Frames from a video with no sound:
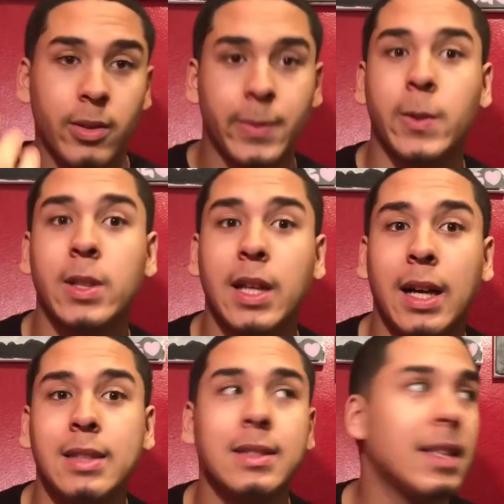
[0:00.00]
4
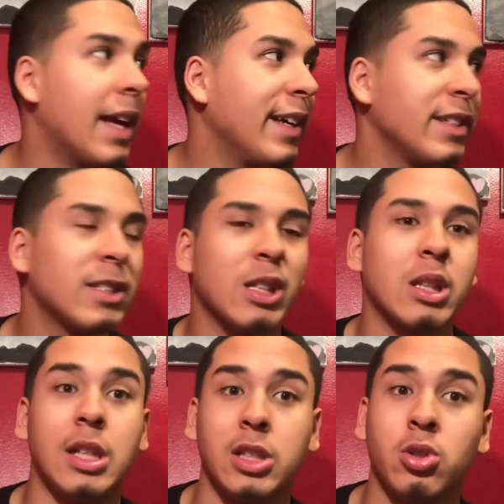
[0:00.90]
knots that it took
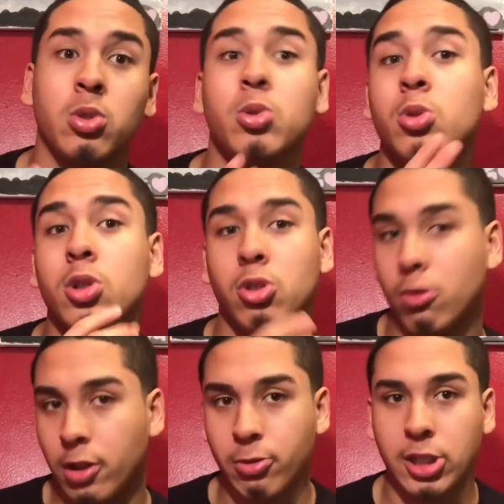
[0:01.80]
like 2 to
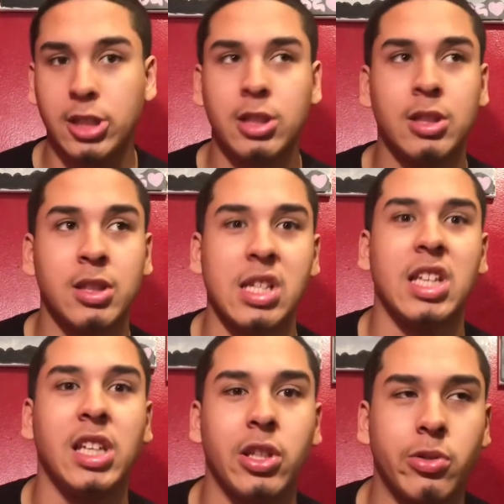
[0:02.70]
3 weeks to
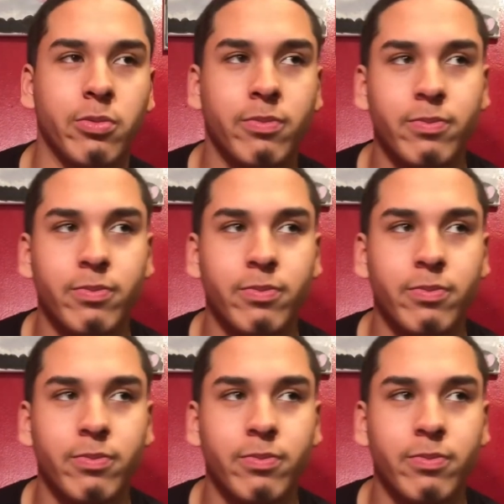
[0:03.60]
heal.